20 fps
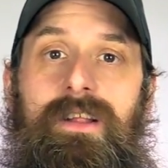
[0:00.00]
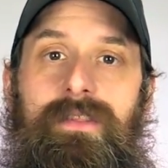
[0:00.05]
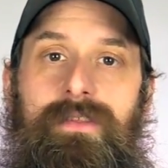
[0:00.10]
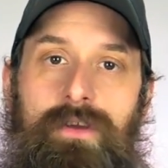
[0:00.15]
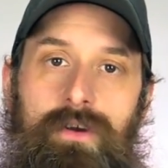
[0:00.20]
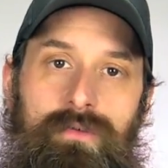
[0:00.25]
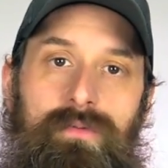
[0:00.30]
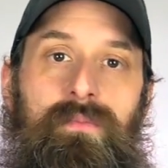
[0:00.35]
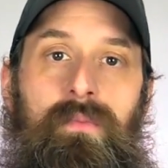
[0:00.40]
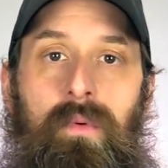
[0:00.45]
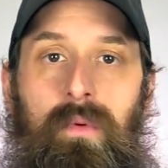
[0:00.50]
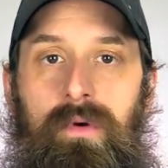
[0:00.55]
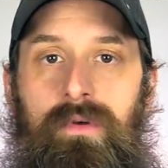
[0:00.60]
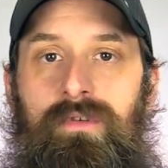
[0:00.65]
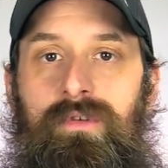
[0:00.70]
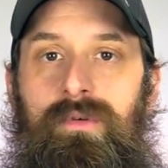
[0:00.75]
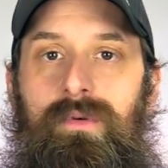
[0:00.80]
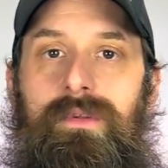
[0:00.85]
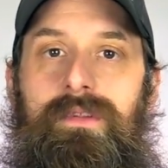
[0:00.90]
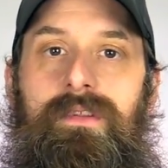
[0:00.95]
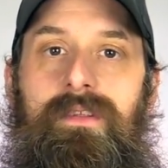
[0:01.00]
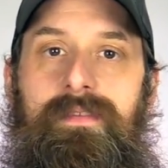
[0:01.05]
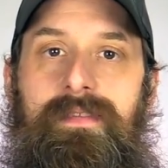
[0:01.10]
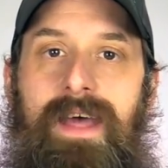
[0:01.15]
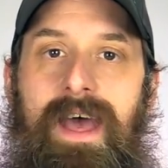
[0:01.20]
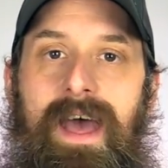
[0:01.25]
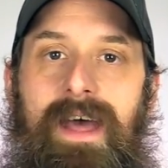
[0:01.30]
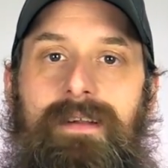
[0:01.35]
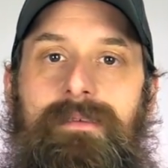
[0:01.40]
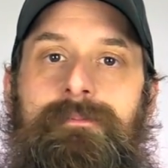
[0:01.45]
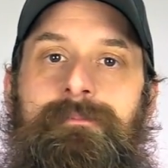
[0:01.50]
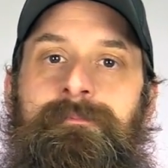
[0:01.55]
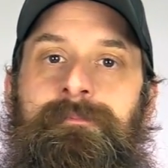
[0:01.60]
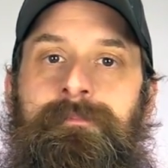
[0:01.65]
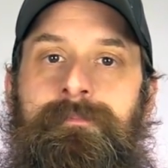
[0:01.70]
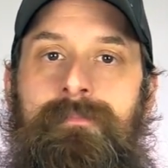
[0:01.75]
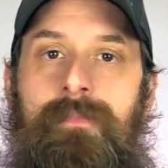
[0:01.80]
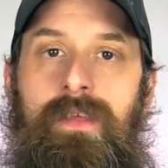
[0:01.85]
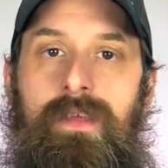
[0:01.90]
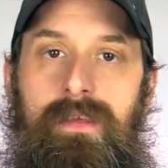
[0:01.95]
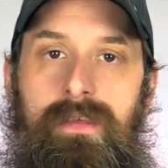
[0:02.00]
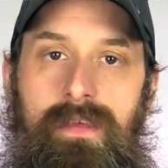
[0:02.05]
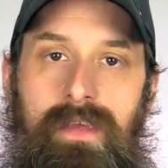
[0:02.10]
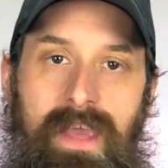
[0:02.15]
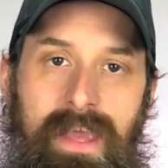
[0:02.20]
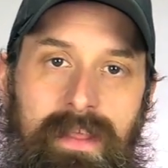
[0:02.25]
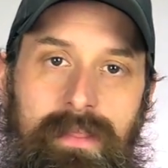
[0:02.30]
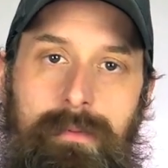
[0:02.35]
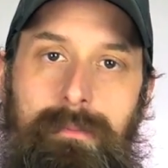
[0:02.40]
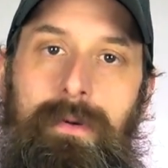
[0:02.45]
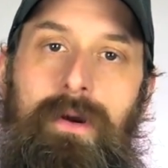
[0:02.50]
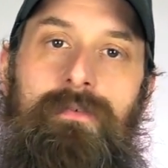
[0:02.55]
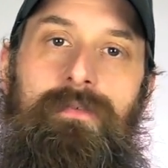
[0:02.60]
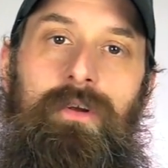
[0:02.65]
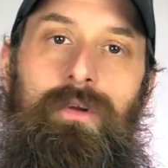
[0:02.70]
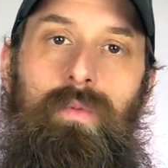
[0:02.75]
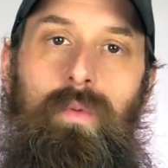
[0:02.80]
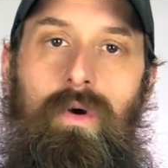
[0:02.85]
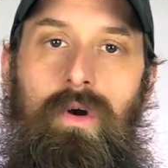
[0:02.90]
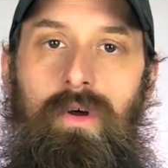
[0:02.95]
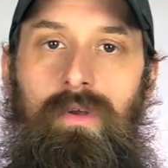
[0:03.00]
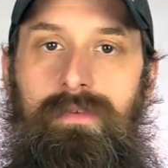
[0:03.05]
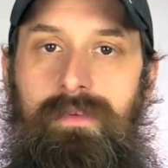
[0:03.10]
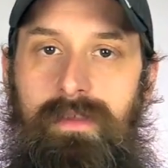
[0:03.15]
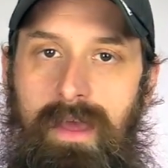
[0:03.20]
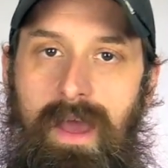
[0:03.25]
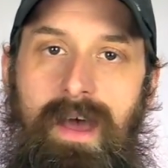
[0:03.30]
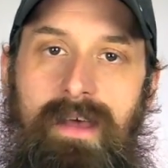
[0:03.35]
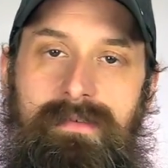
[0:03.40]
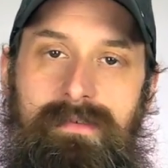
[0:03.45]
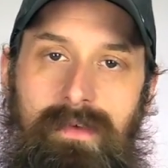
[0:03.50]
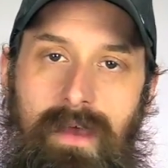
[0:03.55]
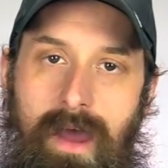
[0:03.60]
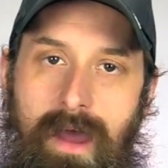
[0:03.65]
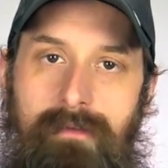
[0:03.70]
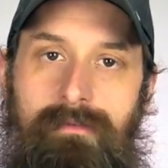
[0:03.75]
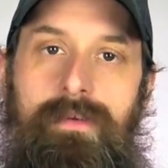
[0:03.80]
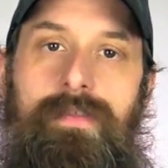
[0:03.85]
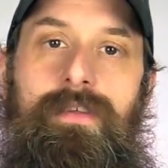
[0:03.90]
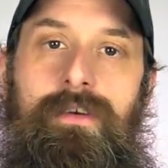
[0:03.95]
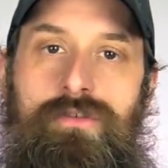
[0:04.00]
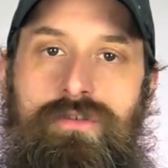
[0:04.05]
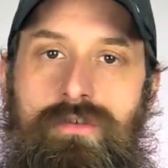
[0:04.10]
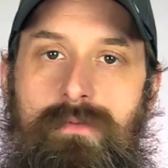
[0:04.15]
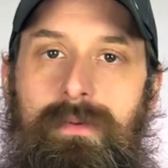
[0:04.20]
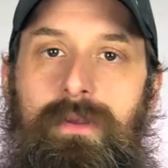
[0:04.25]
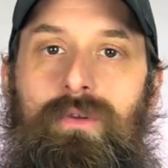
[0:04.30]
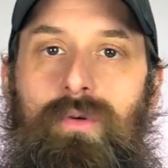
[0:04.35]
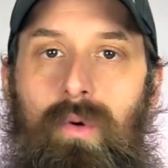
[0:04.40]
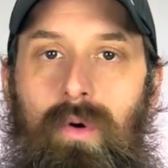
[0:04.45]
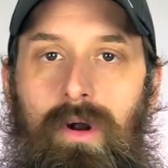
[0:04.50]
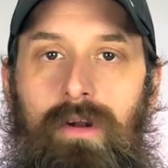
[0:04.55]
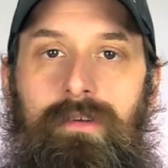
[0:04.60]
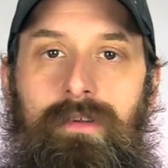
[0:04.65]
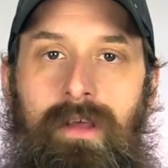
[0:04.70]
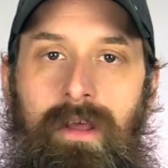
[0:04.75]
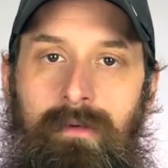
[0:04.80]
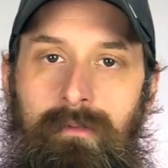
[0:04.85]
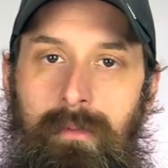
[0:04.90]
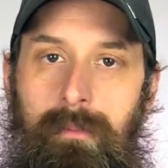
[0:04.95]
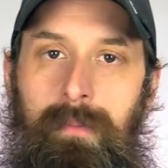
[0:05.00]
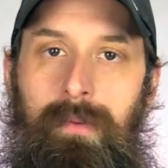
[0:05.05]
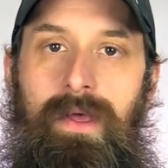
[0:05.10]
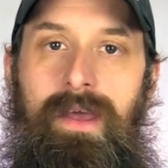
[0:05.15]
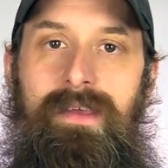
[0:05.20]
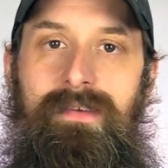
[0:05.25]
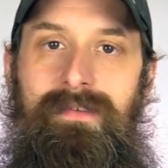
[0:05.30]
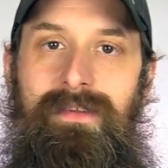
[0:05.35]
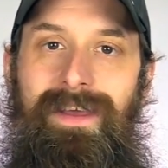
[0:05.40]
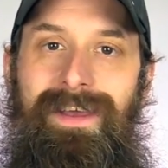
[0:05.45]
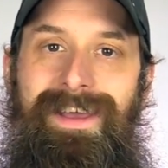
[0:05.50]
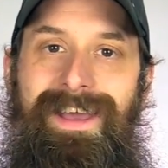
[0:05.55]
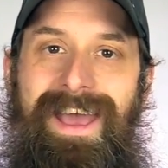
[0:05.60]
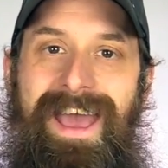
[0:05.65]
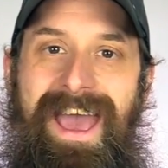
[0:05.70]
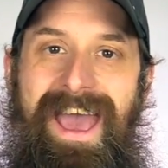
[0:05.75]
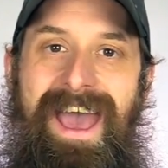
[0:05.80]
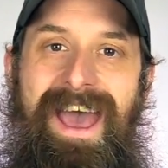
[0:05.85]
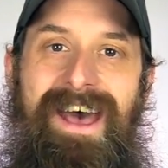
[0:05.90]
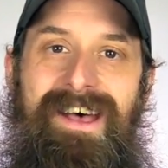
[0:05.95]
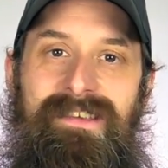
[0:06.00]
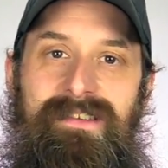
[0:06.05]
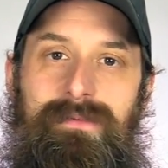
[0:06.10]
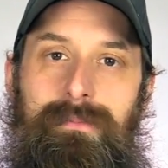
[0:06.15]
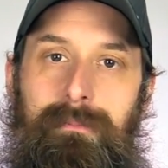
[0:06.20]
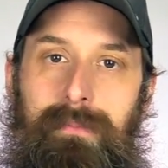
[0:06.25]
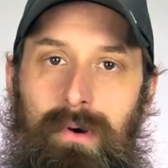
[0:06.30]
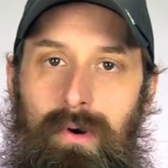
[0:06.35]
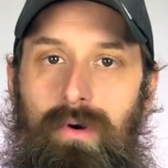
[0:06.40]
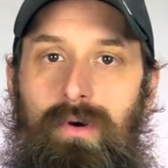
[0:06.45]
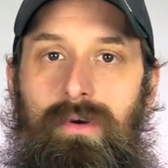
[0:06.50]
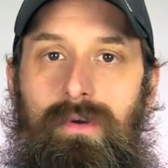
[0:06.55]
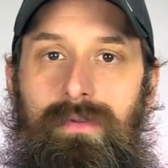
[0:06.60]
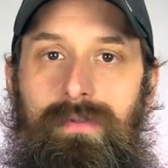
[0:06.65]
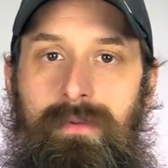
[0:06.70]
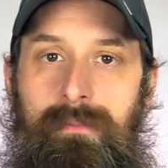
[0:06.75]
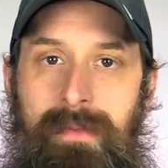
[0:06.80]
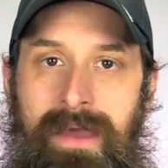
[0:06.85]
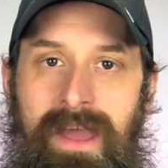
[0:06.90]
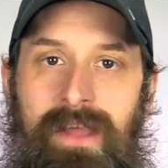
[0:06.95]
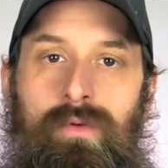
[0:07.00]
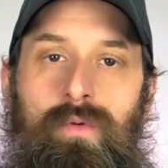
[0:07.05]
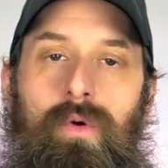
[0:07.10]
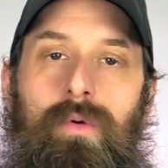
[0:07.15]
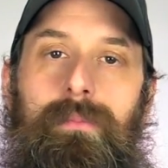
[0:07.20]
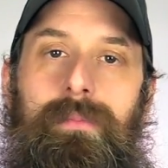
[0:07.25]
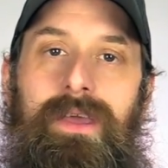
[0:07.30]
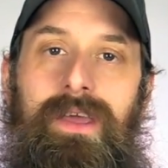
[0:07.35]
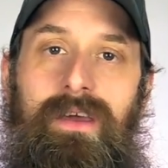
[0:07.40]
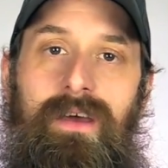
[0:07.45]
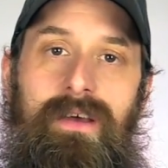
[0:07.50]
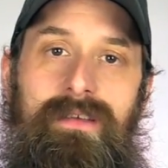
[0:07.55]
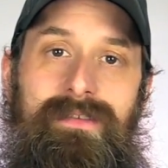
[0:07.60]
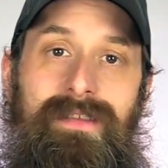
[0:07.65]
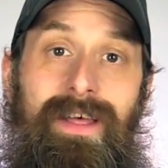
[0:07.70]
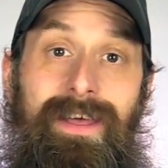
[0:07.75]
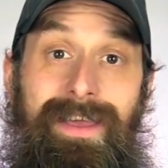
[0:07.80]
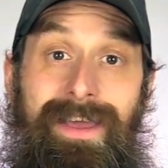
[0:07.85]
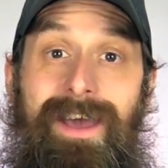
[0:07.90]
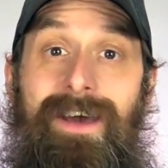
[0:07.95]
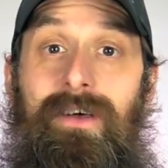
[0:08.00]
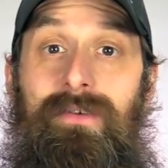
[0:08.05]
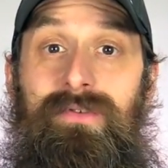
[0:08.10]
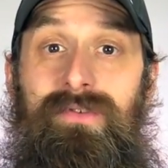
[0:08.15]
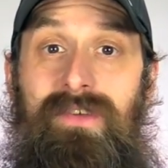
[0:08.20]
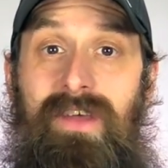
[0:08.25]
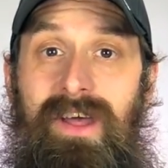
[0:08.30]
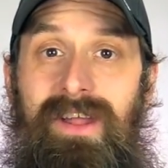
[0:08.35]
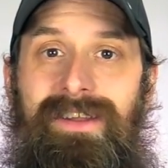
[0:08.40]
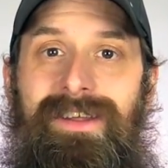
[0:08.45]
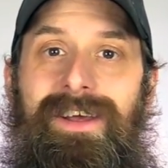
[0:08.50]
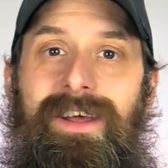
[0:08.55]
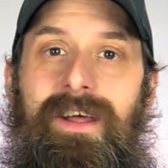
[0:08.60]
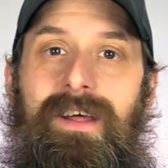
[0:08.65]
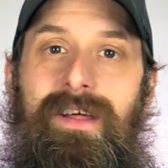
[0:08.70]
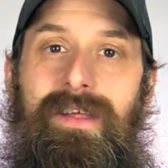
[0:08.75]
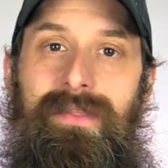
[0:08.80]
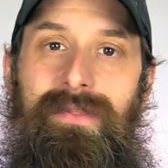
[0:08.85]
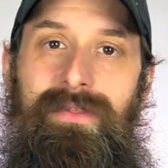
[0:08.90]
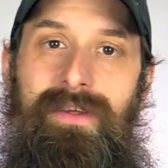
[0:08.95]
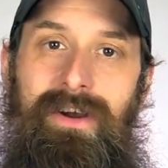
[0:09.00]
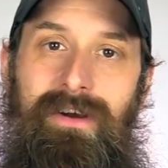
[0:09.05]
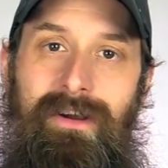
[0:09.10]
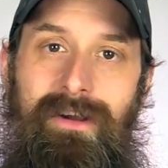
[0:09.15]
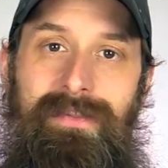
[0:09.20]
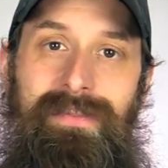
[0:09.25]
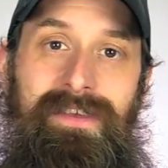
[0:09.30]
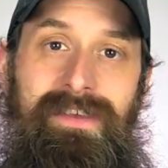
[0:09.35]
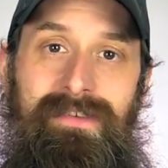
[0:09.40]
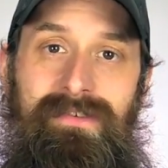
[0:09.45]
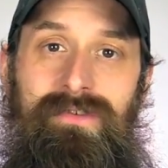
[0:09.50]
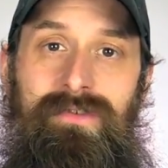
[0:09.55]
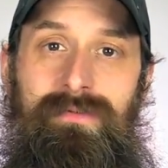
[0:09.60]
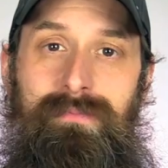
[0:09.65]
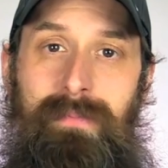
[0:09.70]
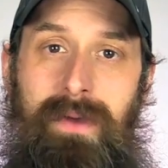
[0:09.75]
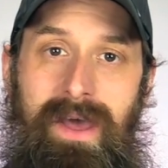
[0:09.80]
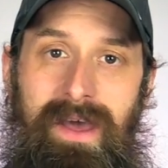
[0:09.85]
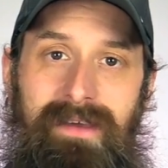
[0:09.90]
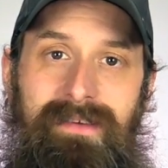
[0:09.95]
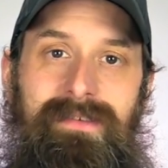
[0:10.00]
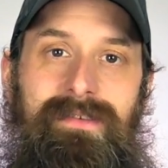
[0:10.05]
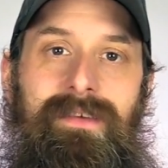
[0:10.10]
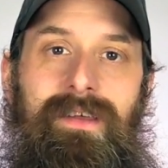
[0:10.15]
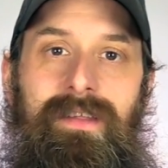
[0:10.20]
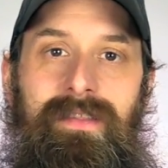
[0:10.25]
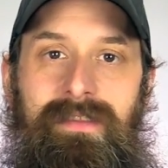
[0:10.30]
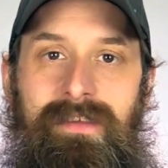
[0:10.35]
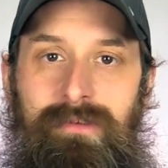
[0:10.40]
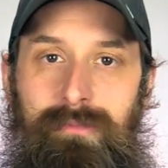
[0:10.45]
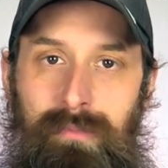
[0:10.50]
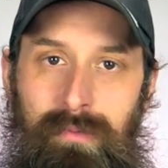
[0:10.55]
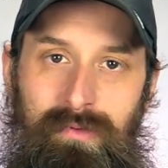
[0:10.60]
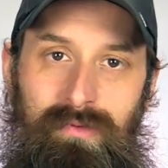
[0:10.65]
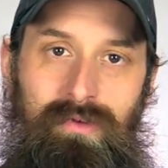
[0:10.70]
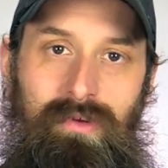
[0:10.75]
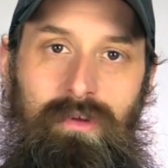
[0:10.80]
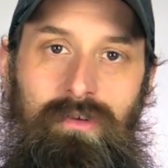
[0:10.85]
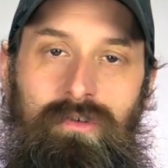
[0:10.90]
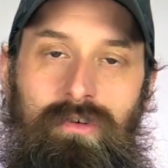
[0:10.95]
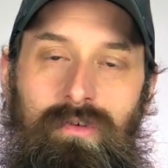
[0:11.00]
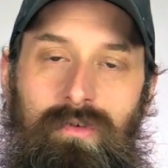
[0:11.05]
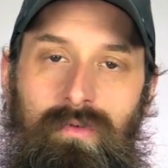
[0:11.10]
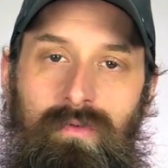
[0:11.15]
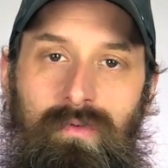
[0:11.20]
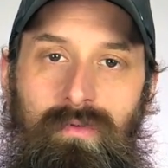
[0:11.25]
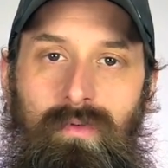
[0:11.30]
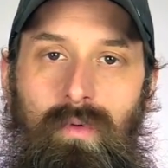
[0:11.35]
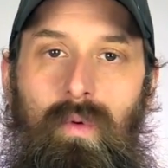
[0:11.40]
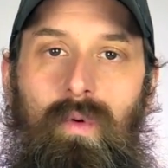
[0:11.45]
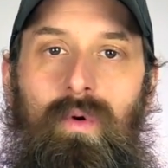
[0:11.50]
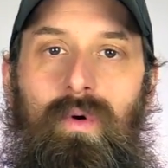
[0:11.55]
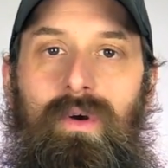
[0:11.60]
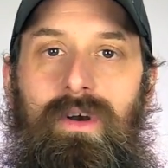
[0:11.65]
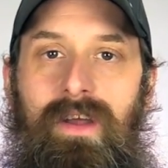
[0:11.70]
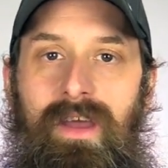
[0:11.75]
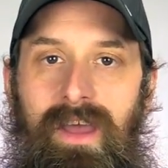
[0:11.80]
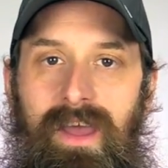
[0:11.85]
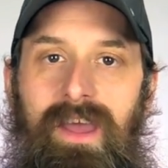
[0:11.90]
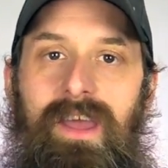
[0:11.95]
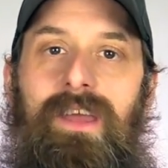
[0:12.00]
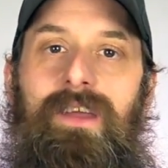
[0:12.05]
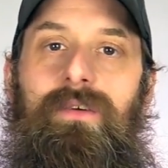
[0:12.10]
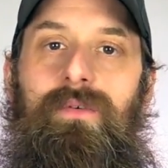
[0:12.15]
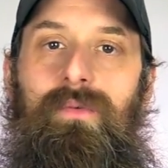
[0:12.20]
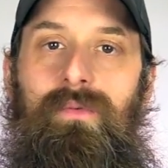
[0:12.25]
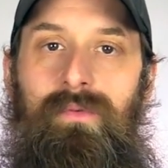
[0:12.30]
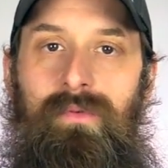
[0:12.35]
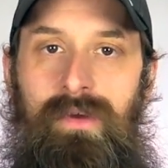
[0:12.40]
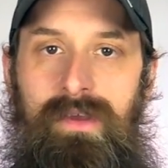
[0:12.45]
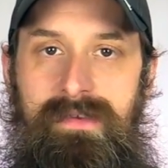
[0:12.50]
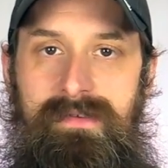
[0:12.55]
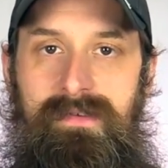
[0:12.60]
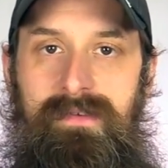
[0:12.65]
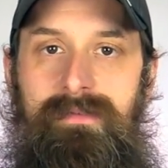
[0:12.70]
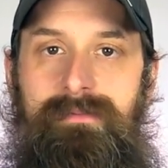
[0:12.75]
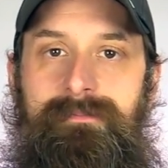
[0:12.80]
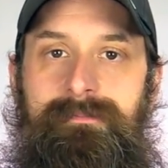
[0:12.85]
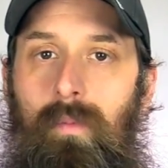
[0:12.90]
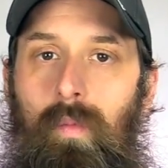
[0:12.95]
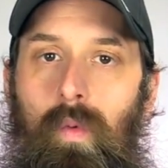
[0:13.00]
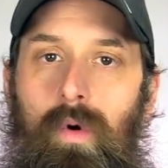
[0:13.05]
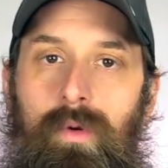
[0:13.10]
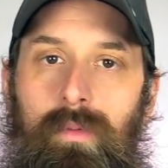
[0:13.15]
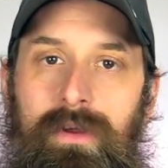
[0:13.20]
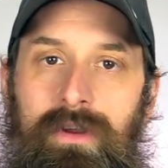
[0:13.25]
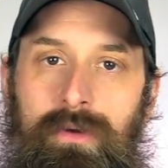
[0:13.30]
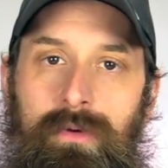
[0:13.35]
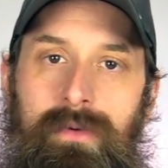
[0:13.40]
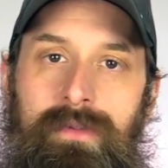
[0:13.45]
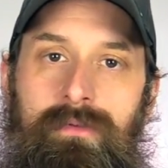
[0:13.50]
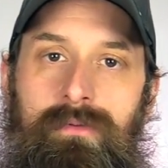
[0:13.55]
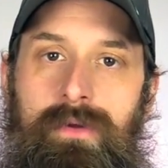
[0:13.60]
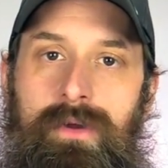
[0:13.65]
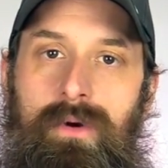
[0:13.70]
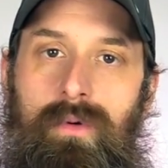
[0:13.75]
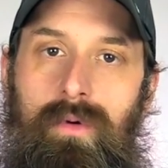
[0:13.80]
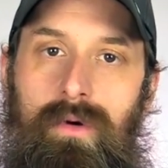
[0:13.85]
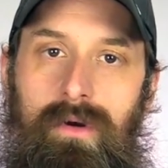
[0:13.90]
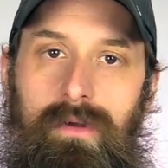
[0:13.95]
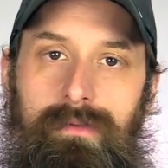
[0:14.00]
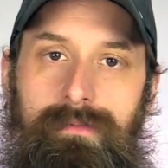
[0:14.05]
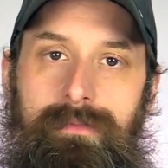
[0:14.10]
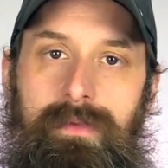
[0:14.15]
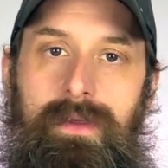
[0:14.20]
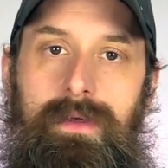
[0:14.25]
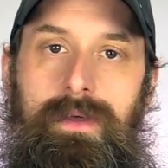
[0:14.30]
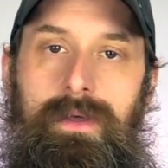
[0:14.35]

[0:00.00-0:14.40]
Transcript: There's more to it than that. In the perfect world, yes, everything should be torqued and replaced as per the manual, because like Al said, there are these specs and these procedures for a reason. What do we do in the real world?